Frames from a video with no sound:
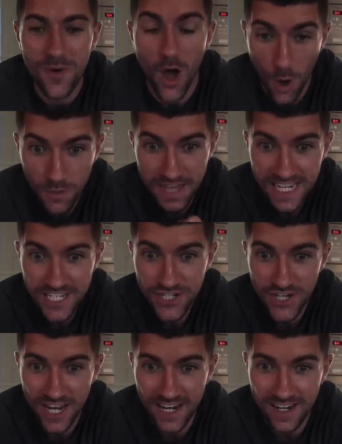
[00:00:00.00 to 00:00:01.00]
Oh, this
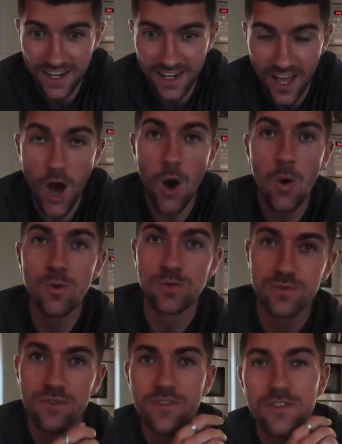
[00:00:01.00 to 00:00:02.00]
gin? Yeah. Oh,
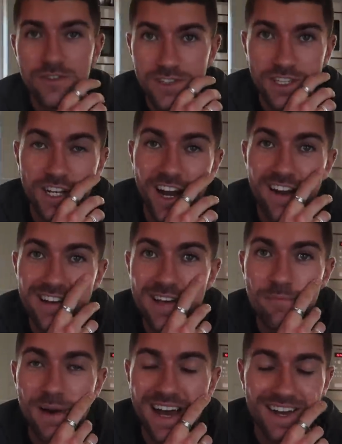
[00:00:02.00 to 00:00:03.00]
you're currently
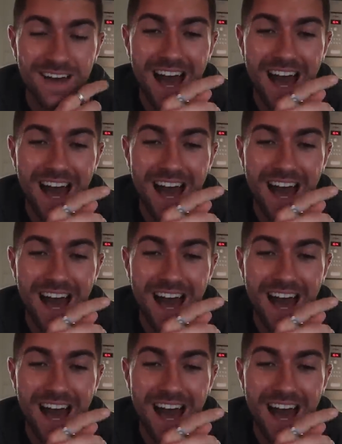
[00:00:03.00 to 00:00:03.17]
back.